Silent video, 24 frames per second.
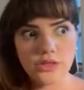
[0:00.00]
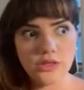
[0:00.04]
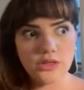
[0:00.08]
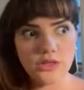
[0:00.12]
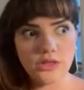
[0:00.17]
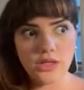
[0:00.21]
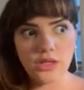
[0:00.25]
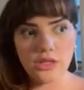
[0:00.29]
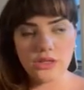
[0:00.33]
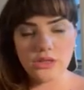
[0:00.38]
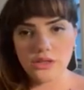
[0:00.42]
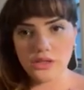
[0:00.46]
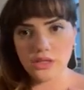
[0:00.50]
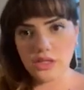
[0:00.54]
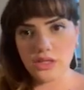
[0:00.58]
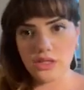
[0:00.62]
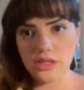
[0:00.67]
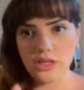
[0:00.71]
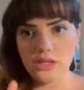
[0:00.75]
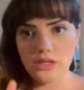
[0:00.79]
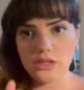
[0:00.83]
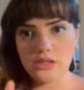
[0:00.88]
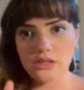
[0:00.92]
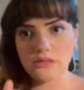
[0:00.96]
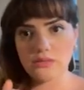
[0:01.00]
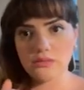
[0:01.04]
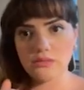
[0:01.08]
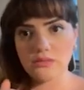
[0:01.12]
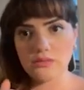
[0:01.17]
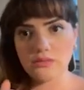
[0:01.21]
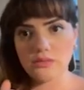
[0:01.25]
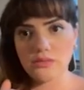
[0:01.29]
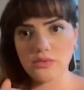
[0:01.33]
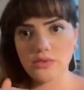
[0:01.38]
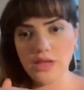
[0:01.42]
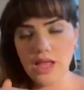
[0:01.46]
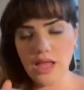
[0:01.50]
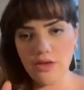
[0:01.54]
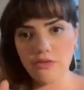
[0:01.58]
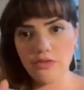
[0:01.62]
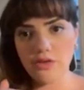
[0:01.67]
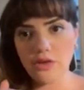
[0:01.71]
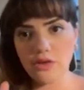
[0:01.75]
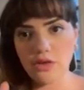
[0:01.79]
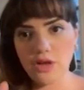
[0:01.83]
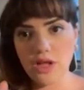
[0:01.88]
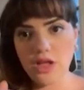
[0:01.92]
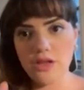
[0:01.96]
the
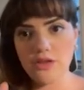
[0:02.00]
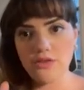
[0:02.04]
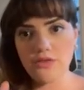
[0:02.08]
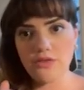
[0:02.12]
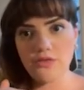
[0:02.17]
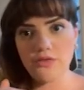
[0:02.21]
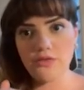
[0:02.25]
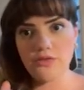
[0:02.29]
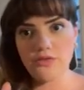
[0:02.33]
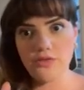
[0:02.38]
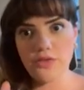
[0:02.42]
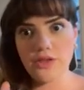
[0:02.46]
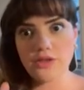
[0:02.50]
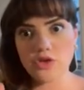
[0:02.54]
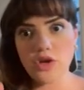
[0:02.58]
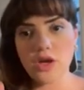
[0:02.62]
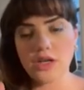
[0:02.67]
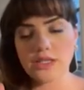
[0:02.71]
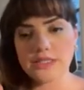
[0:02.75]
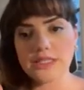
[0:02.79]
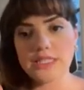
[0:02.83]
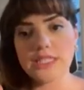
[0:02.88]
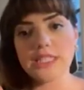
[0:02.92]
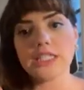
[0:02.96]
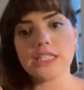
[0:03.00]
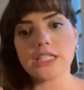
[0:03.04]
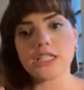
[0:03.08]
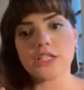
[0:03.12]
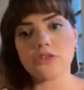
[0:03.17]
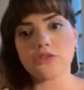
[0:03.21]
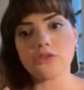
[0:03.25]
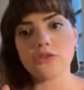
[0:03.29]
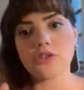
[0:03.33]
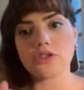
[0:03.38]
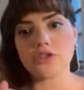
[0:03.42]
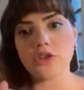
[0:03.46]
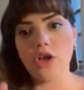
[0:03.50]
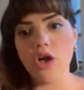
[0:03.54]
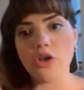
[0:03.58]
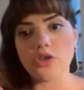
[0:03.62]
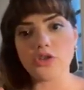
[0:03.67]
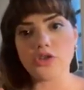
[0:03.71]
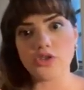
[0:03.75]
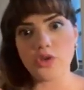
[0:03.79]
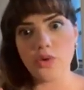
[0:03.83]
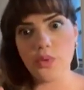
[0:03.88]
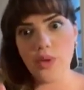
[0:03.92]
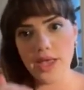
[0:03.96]
level of the drug dealer who's
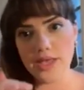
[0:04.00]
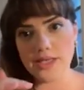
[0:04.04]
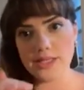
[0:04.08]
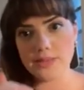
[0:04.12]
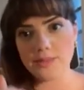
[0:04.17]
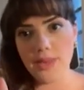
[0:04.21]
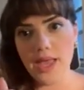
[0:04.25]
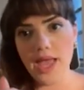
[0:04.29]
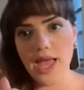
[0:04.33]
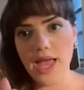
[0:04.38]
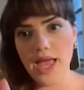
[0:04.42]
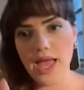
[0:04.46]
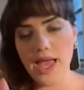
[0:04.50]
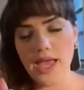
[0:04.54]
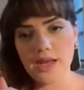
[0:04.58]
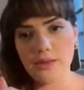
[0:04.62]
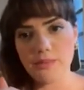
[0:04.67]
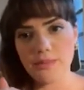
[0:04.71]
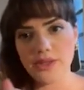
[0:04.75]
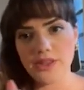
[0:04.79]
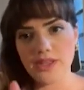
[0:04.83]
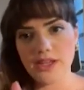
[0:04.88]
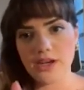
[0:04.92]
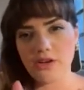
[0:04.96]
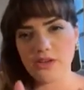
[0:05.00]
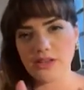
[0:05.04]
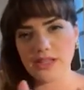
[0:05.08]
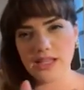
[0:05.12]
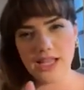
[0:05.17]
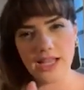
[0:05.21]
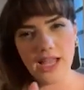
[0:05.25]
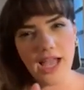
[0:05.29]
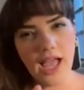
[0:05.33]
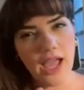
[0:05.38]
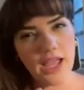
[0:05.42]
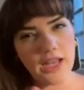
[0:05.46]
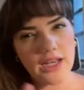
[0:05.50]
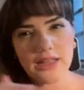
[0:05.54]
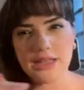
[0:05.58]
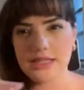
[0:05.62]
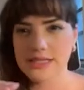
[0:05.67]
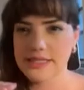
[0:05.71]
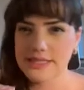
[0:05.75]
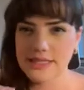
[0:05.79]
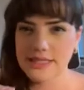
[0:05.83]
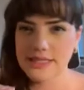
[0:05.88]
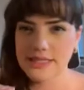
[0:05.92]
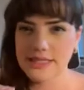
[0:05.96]
also as bad, but they're kind of the
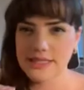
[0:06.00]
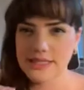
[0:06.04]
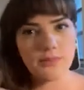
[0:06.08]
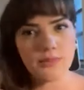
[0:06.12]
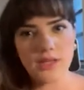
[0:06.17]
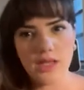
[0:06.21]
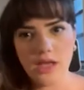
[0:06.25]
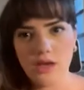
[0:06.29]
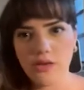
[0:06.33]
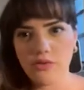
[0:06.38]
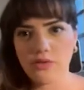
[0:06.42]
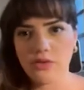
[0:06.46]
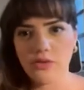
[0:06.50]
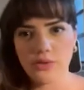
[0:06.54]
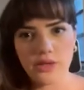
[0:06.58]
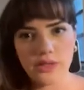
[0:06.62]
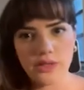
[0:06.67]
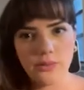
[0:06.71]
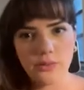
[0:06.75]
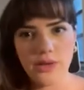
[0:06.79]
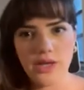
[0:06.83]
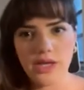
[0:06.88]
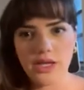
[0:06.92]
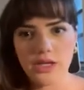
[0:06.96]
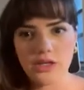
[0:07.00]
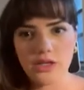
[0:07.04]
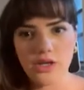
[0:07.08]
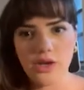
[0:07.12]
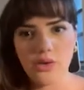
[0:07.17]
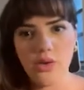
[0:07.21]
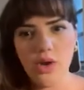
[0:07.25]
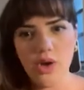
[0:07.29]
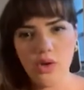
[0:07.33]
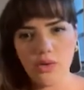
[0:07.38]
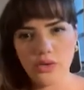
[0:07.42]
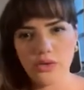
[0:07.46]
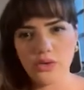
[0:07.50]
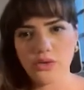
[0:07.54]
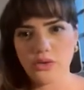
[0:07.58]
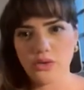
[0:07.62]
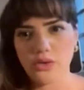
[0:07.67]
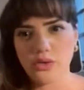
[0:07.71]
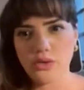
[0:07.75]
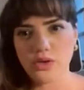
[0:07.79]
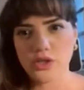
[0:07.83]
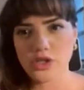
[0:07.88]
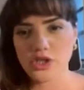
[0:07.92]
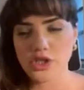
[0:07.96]
same level in the way, you know, oh,
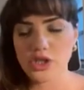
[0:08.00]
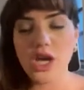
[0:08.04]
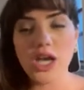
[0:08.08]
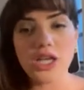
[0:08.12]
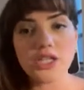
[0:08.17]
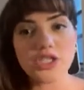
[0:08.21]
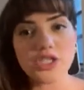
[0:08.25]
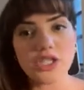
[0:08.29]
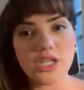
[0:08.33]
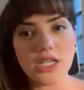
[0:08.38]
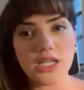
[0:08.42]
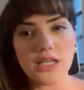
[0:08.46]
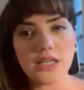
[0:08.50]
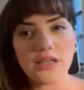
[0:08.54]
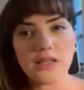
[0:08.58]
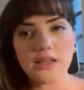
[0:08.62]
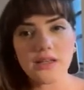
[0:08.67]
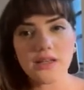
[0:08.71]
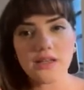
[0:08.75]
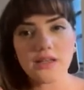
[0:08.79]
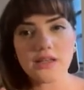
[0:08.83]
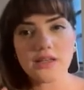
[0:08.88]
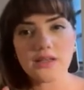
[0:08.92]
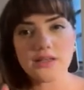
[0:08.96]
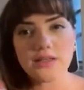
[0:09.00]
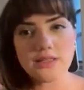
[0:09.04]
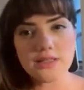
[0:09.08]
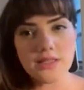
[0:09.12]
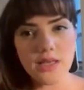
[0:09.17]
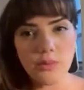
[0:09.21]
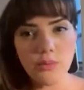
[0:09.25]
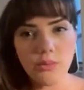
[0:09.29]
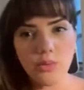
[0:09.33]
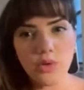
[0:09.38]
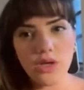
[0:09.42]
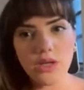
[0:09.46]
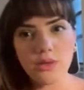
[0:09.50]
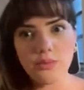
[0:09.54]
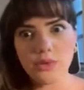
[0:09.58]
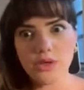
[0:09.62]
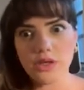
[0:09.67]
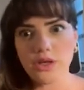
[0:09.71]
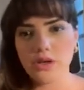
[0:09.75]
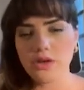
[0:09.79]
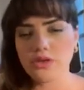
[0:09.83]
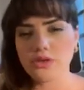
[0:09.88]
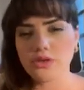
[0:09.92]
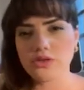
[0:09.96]
you're judging someone, but
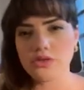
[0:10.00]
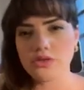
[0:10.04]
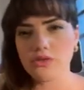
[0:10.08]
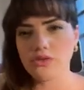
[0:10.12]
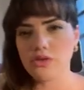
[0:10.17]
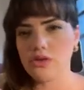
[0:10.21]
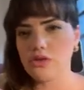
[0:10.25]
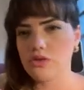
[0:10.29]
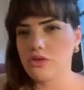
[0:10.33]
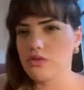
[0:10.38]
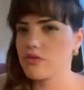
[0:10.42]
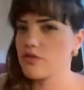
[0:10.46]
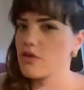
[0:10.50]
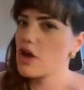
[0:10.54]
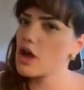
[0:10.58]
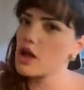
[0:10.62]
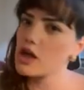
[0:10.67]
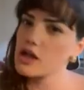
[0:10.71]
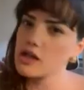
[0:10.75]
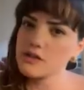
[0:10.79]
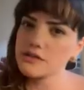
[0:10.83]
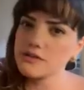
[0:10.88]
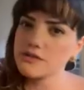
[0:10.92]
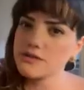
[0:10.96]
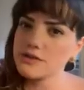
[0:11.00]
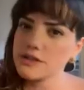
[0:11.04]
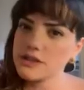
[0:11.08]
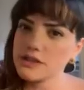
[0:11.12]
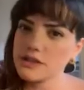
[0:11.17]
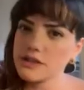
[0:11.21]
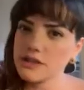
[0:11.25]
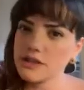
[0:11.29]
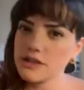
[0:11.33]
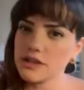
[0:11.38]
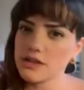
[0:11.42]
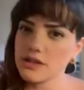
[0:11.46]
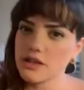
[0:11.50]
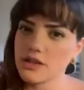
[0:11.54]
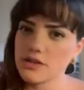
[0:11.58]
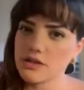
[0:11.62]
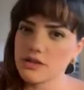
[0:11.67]
also you're involved in